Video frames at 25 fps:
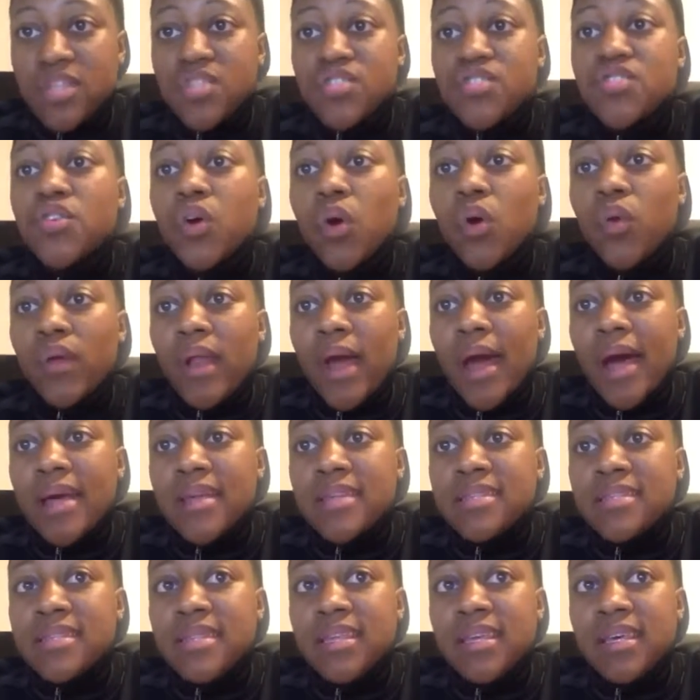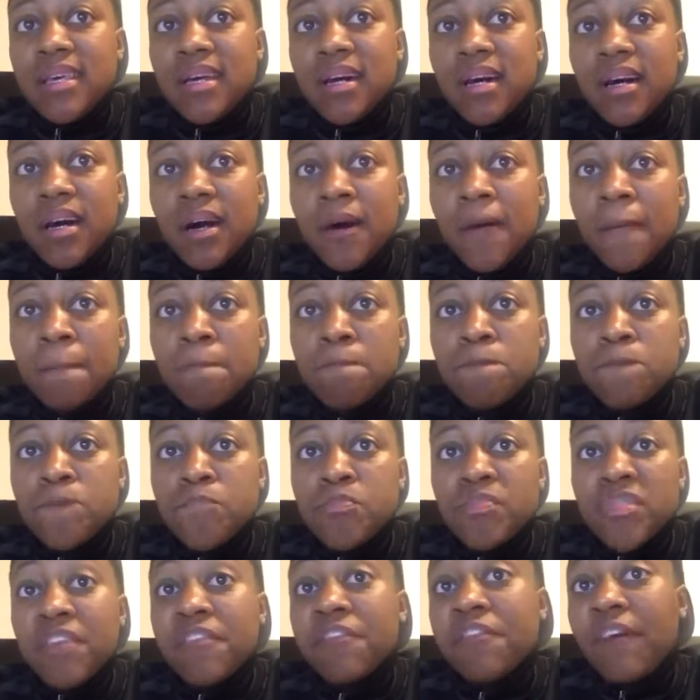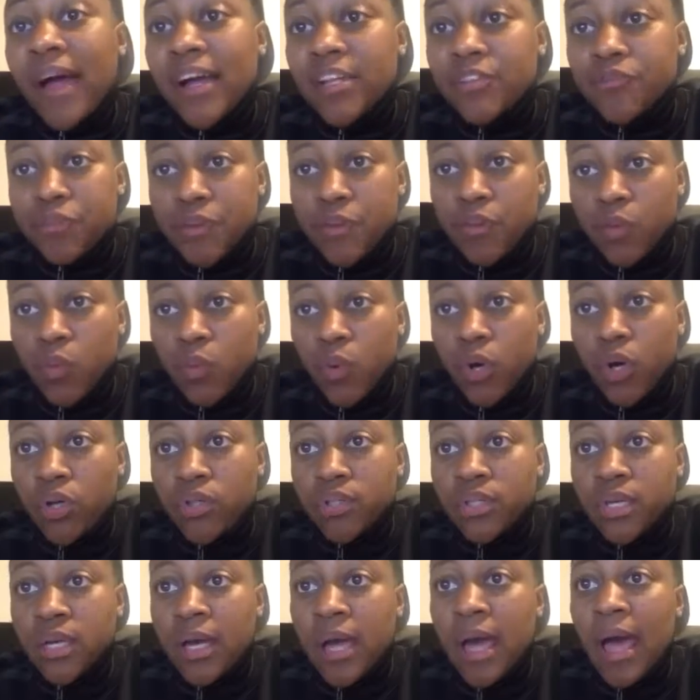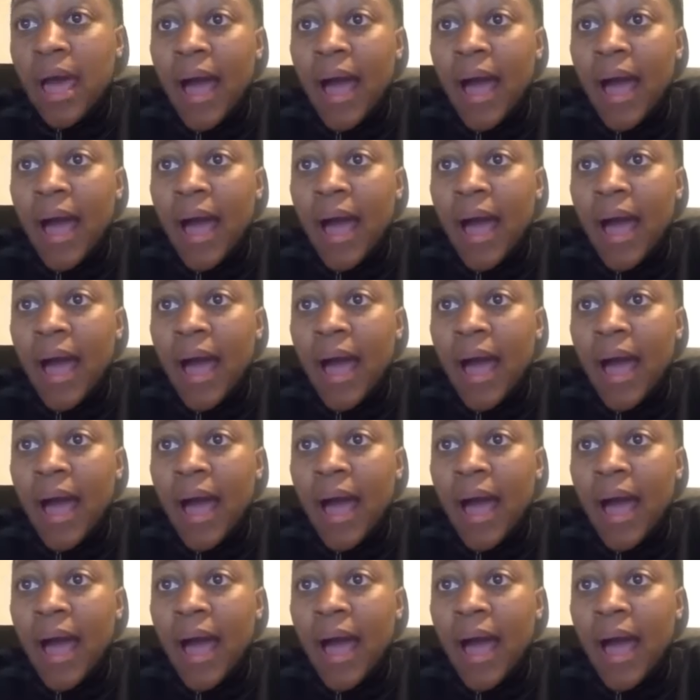It's known as the factory of the world.